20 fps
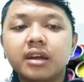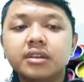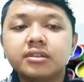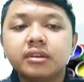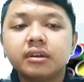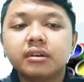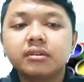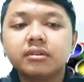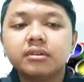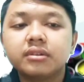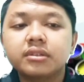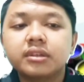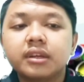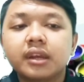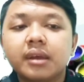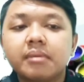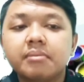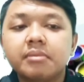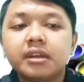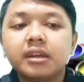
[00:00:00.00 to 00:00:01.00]
hazardous
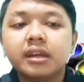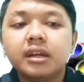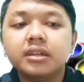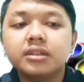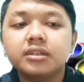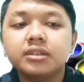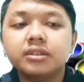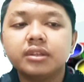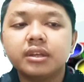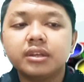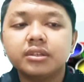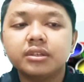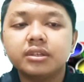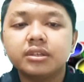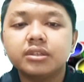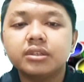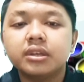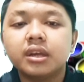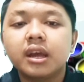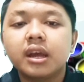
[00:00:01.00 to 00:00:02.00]
chemical
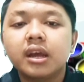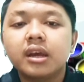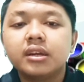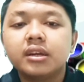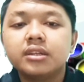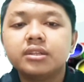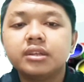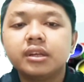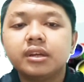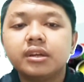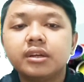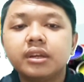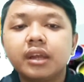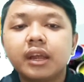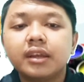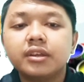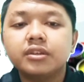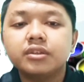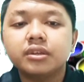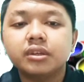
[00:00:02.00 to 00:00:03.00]
synthesis. Design
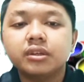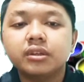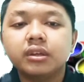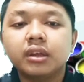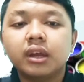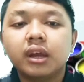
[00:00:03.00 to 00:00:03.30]
reaction